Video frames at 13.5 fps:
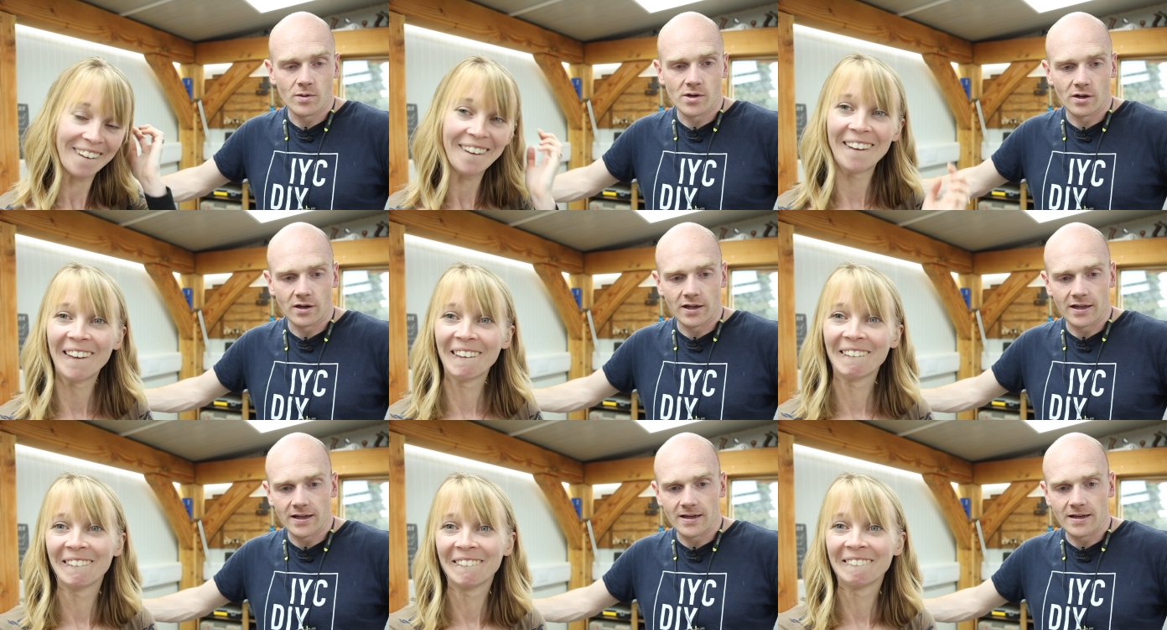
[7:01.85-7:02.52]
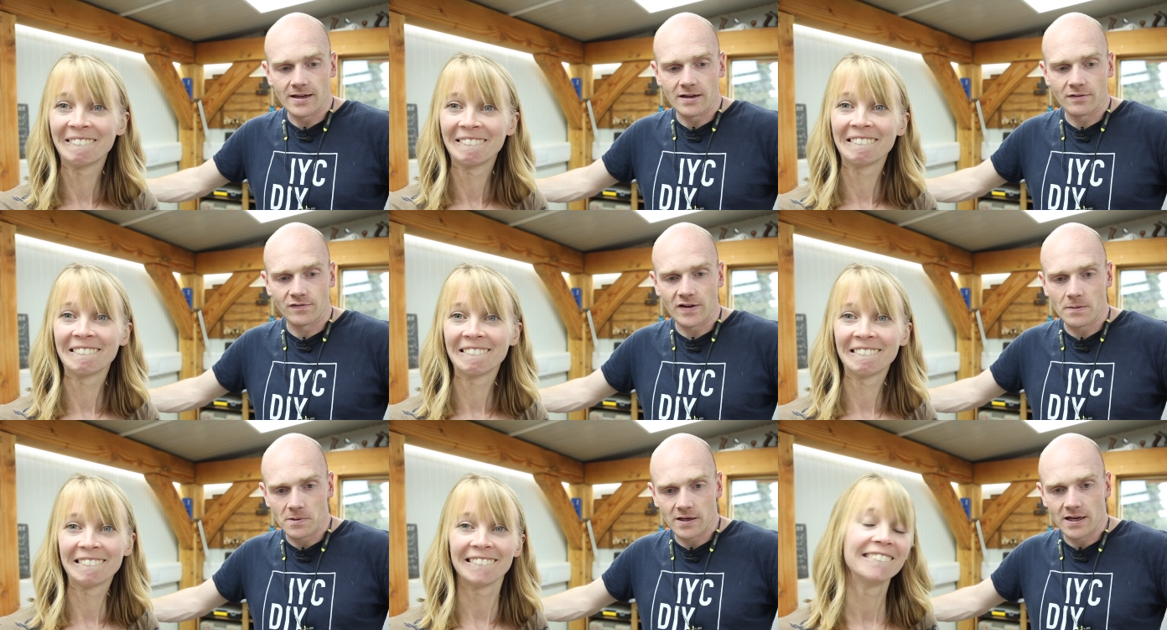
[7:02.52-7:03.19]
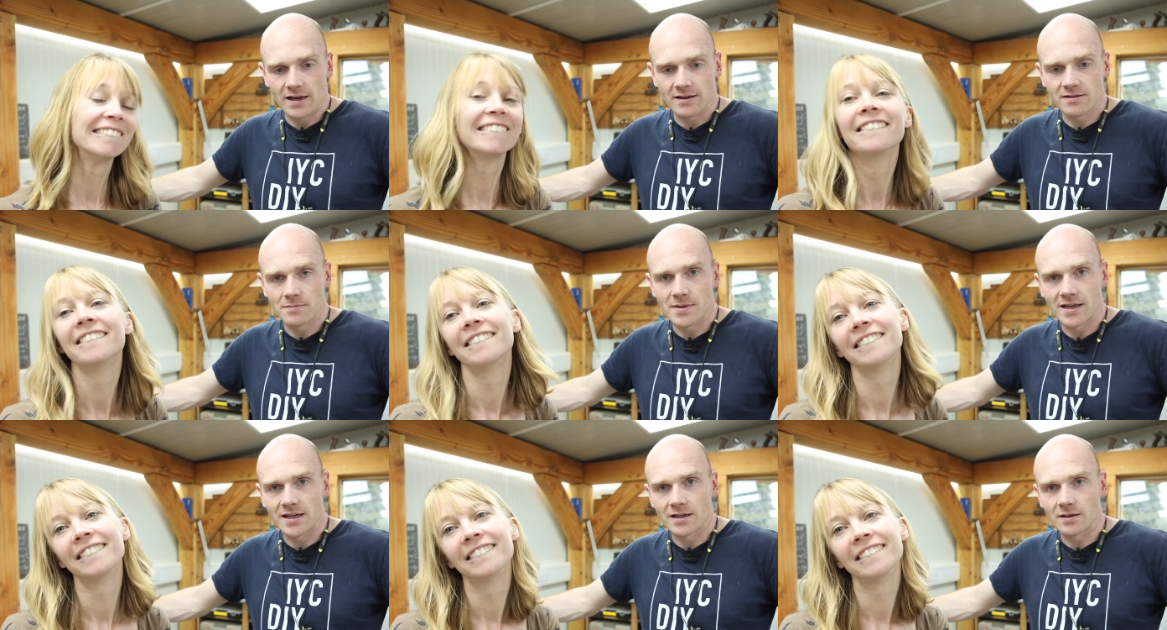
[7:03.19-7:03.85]
Speaker 1: we've got a fabricator
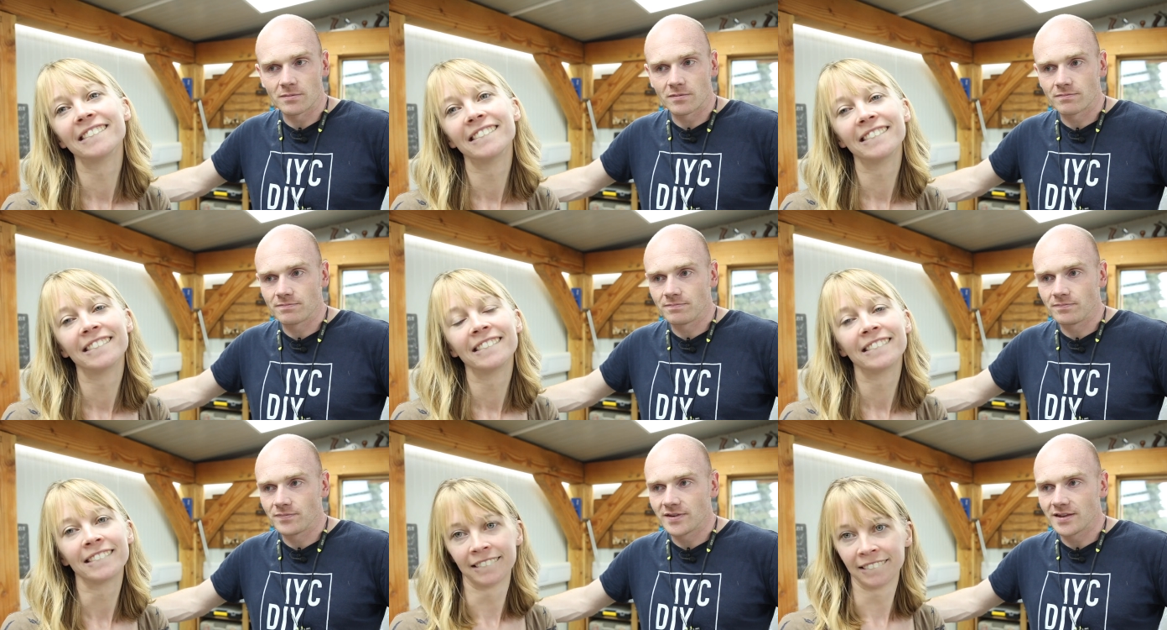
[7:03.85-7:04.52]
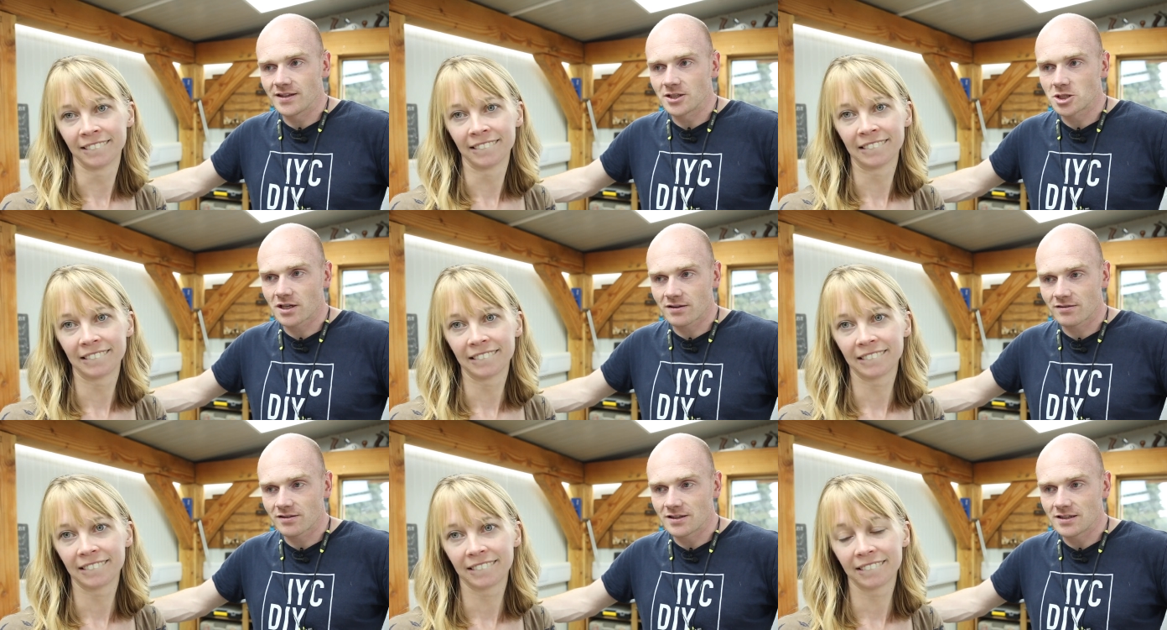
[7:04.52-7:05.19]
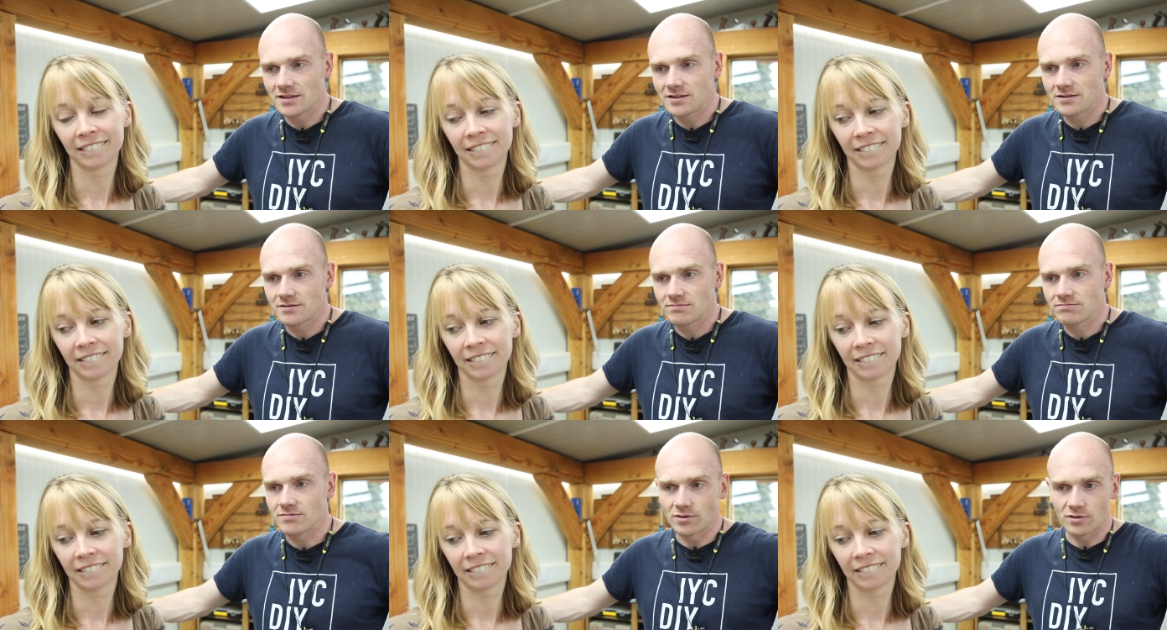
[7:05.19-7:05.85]
making up the chassis
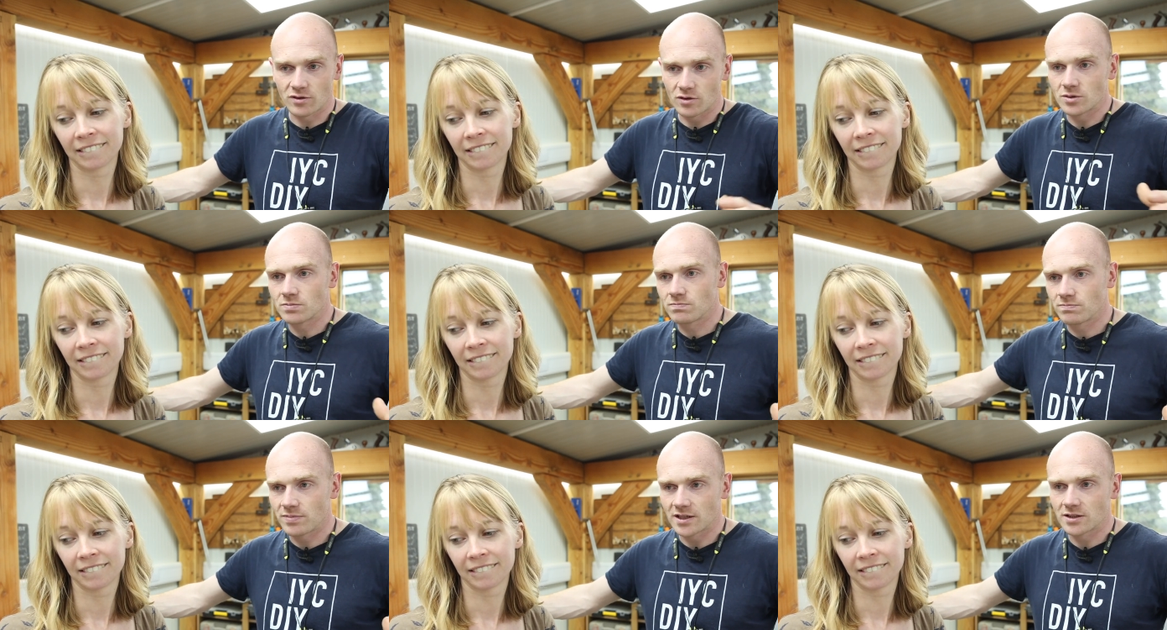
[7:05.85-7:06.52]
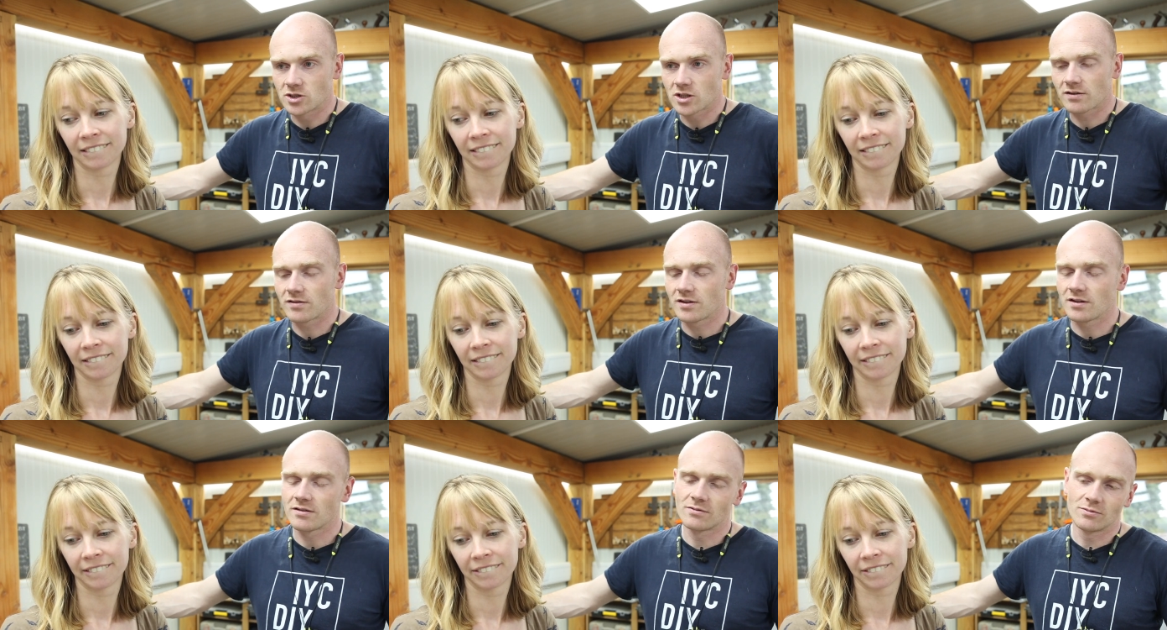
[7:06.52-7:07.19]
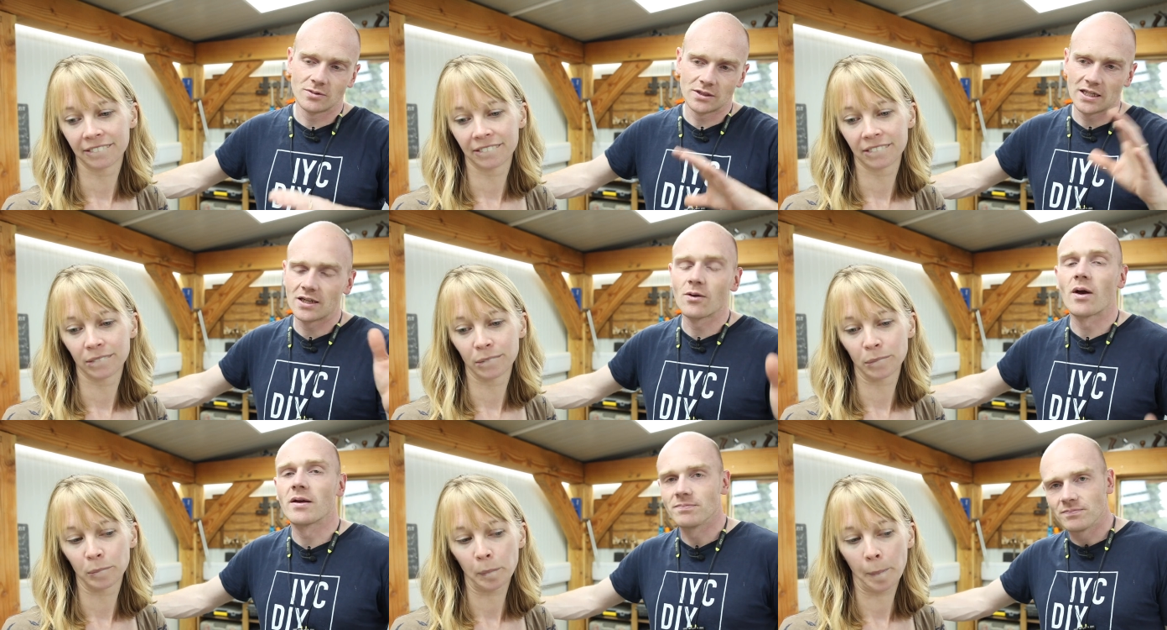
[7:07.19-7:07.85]
or two big chassis and
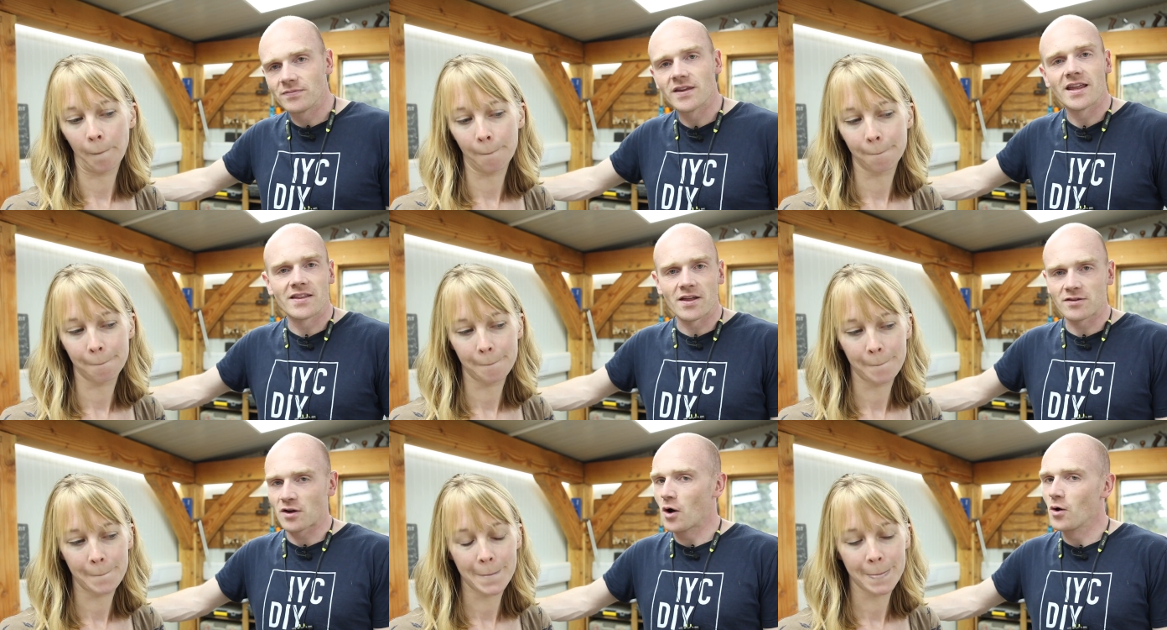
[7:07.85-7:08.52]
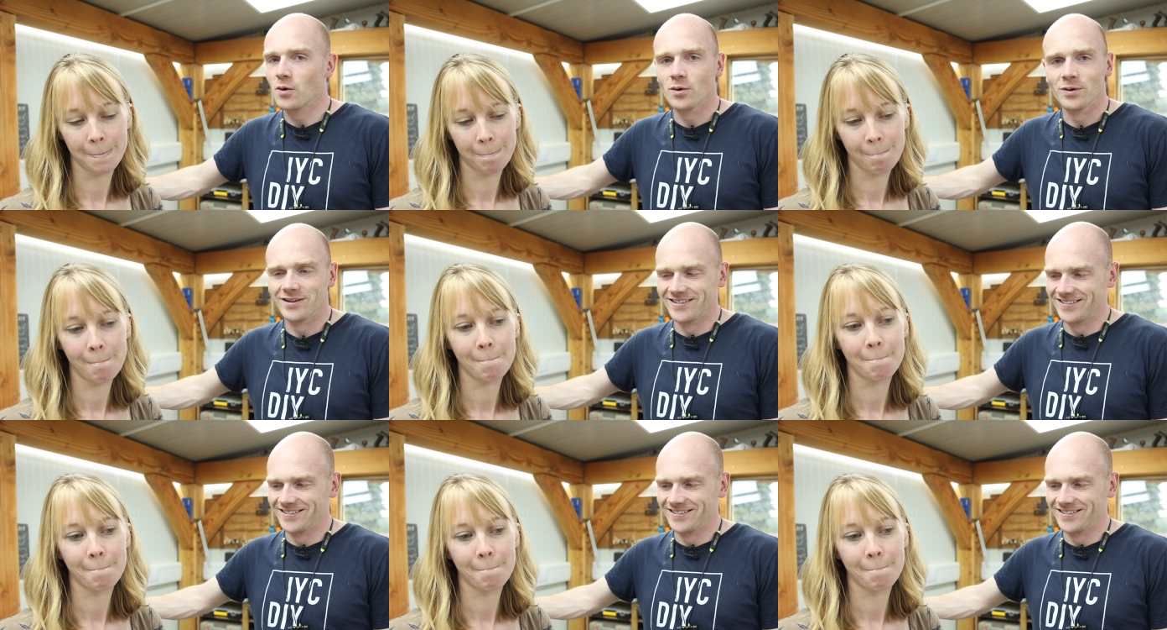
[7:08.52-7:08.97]
anyway there's a whole